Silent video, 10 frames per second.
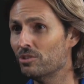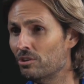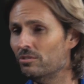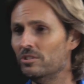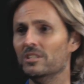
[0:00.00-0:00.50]

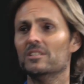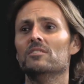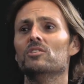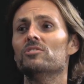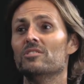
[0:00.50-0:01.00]
union
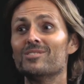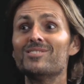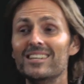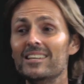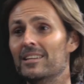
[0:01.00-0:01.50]
condition
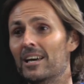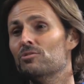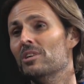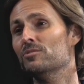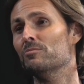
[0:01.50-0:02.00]
see that
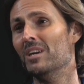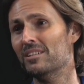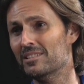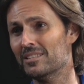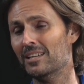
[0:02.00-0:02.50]

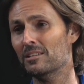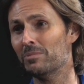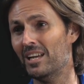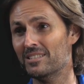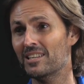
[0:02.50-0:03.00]
transformation taking
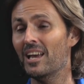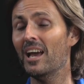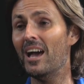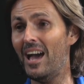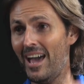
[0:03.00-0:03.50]
place
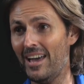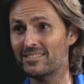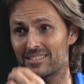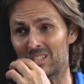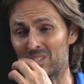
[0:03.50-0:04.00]

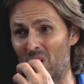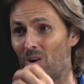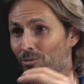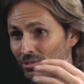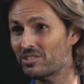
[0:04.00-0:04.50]
as the
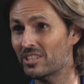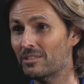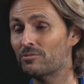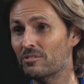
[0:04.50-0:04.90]
soul receives